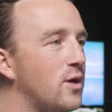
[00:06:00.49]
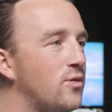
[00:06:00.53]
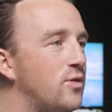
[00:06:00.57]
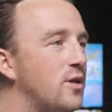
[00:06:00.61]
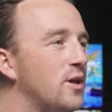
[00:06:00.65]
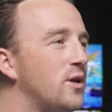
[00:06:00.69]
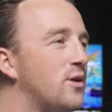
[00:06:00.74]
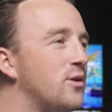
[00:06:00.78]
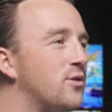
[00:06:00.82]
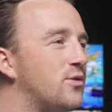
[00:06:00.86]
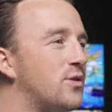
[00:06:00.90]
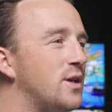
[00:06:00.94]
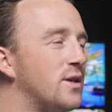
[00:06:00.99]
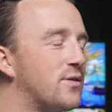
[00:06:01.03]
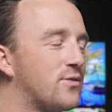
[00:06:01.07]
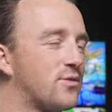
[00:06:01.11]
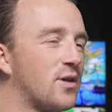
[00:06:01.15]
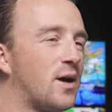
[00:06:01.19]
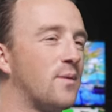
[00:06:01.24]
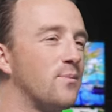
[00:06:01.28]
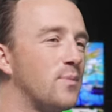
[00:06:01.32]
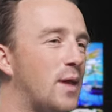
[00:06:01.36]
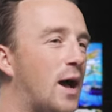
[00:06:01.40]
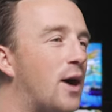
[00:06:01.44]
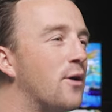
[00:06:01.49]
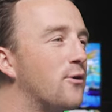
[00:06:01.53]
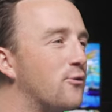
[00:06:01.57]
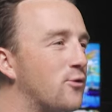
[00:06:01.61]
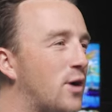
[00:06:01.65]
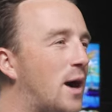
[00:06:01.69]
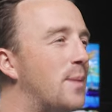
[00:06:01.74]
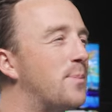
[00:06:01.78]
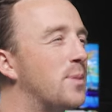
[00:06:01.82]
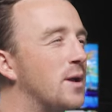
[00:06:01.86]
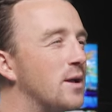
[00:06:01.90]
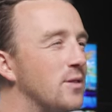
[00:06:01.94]
I, I think you so. see some now
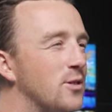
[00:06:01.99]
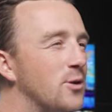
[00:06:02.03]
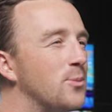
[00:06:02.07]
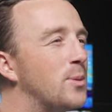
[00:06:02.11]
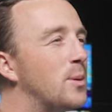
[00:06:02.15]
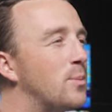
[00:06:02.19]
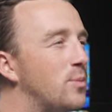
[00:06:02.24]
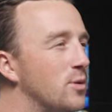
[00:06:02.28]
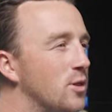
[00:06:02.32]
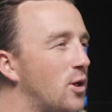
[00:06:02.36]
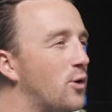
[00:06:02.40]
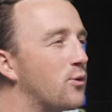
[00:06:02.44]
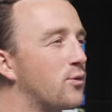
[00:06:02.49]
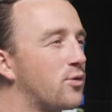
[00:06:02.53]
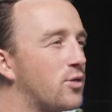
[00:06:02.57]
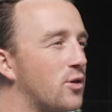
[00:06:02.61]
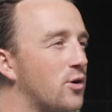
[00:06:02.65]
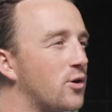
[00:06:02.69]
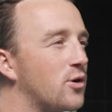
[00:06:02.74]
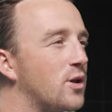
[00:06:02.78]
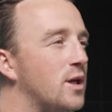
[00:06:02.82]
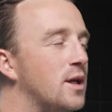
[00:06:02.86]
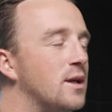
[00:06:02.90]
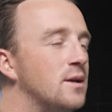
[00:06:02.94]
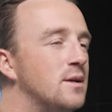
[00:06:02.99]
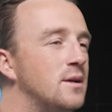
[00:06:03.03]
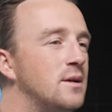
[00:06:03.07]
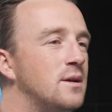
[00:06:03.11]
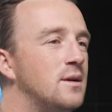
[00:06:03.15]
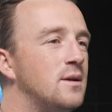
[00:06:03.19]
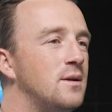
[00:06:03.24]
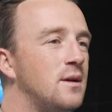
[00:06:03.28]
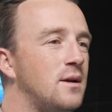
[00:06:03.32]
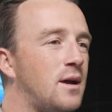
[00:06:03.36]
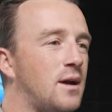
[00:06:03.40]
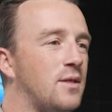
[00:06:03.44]
dropping a little bit below thirty.
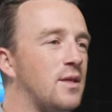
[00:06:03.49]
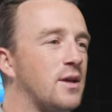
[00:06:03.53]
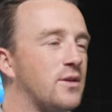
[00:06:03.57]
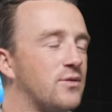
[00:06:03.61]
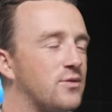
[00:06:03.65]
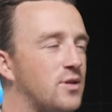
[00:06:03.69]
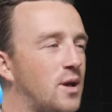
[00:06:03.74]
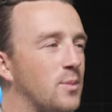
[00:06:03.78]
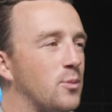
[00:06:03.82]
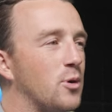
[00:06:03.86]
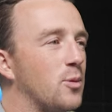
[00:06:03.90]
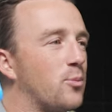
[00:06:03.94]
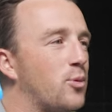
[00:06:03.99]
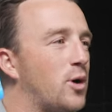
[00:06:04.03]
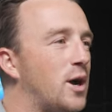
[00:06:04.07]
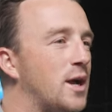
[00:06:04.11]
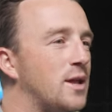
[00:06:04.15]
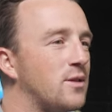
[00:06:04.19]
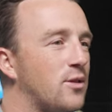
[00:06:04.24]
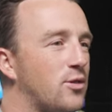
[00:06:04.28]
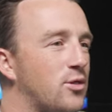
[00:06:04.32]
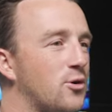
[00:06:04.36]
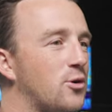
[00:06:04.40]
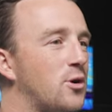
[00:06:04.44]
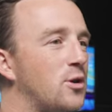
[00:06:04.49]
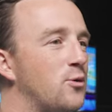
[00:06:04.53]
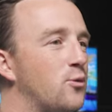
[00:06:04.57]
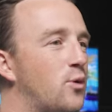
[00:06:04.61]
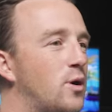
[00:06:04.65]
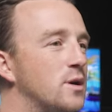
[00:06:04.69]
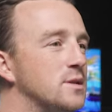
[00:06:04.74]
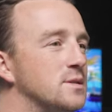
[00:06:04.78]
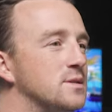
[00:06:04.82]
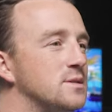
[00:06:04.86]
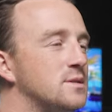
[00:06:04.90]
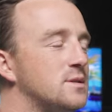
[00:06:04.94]
Yeah. I think some are probably in the
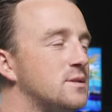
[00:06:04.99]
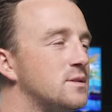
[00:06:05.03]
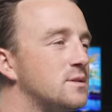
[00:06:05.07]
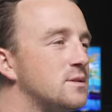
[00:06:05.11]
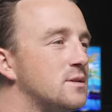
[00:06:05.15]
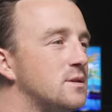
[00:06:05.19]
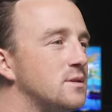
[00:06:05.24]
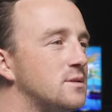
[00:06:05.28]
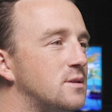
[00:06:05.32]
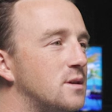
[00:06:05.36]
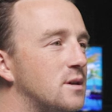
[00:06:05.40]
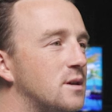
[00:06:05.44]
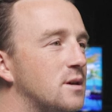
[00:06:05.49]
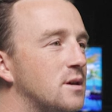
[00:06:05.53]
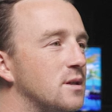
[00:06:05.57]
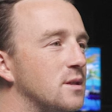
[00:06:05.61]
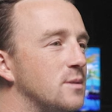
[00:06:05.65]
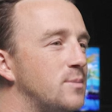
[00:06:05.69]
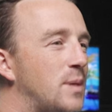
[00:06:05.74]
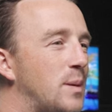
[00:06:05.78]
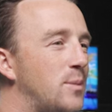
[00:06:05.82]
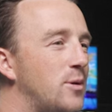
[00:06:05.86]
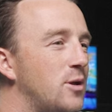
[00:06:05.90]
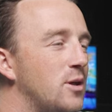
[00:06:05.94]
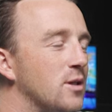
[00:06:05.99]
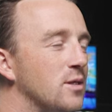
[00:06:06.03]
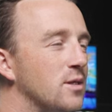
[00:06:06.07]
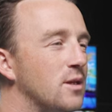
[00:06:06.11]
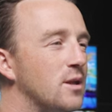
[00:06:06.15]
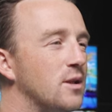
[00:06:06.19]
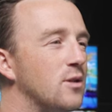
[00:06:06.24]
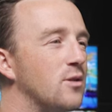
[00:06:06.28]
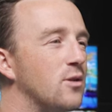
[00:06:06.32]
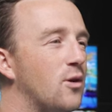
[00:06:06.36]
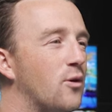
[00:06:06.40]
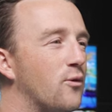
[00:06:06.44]
thirty-ones to maybe a
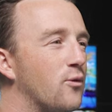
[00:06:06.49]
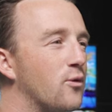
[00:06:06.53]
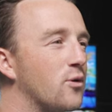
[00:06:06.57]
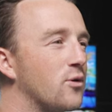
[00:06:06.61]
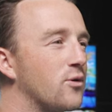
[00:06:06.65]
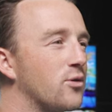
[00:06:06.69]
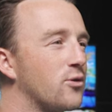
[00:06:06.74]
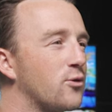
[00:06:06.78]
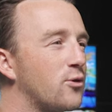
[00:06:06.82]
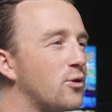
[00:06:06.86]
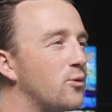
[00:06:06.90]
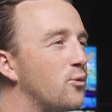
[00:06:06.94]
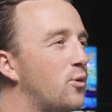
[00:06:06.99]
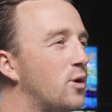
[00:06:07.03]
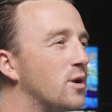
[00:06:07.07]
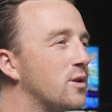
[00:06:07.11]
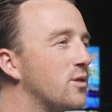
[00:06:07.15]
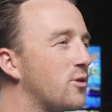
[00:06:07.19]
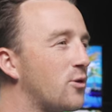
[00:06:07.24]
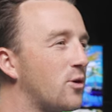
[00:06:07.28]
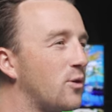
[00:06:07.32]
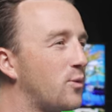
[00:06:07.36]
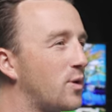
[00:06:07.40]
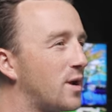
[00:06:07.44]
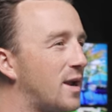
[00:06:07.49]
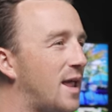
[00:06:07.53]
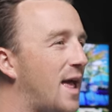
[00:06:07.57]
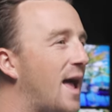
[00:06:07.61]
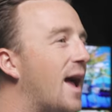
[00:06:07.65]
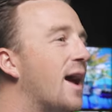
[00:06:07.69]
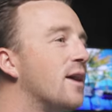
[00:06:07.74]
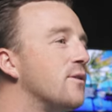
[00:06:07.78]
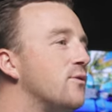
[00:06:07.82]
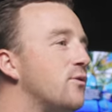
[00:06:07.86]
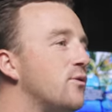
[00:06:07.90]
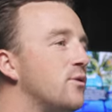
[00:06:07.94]
little over thirty-one, thirty-one and a
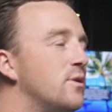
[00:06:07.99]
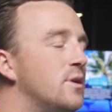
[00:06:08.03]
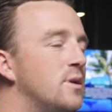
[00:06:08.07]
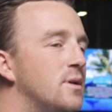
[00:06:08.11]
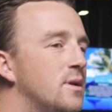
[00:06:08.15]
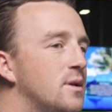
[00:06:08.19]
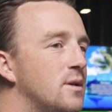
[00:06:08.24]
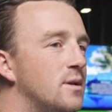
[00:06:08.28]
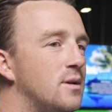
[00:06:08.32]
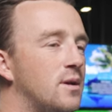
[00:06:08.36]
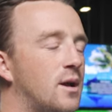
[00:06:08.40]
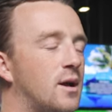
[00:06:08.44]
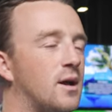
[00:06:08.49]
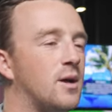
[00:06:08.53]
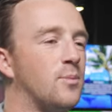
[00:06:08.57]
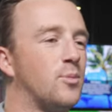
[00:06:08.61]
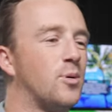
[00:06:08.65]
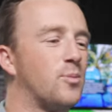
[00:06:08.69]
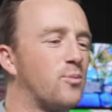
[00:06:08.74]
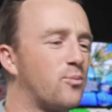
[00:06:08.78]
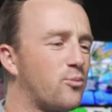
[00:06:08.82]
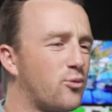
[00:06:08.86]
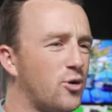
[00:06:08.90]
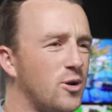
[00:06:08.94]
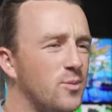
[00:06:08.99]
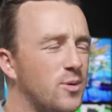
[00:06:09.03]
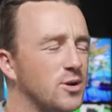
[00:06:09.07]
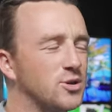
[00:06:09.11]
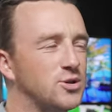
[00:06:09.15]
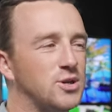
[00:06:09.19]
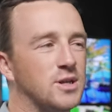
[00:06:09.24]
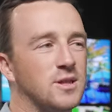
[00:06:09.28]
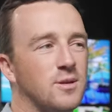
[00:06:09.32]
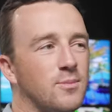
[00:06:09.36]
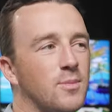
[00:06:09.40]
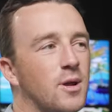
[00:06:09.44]
half. Yeah. Uh, but pretty much
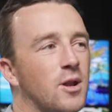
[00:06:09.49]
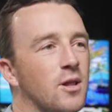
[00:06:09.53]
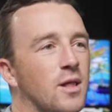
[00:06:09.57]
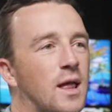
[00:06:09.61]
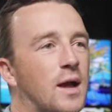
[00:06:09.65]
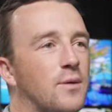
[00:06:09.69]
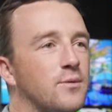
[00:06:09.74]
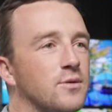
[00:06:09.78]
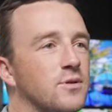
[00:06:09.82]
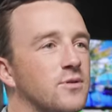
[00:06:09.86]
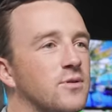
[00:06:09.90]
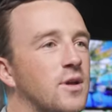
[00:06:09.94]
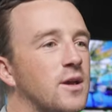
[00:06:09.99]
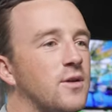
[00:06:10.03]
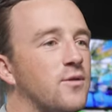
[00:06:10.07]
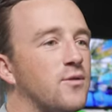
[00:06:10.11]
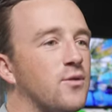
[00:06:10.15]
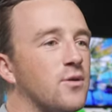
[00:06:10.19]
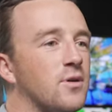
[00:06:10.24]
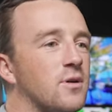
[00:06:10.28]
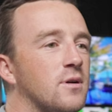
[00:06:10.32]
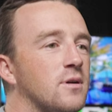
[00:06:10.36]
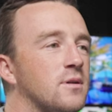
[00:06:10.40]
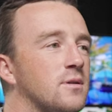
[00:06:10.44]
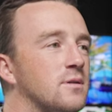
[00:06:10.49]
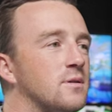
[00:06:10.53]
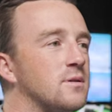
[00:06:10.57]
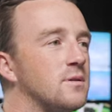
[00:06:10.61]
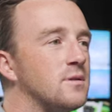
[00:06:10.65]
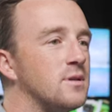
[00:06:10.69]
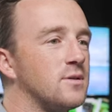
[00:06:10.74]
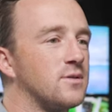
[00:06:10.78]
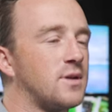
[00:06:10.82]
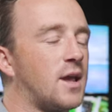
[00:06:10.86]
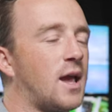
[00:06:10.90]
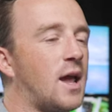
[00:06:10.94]
in the middle, I would say, for
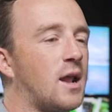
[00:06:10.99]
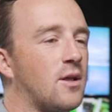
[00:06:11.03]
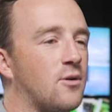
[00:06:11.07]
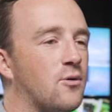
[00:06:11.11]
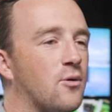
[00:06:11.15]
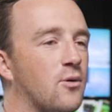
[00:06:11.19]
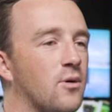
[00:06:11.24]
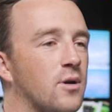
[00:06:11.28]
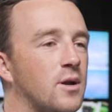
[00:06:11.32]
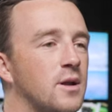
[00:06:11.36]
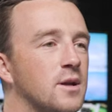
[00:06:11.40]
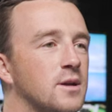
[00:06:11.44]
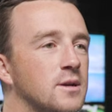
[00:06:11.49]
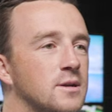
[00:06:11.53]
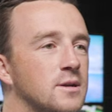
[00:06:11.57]
this category.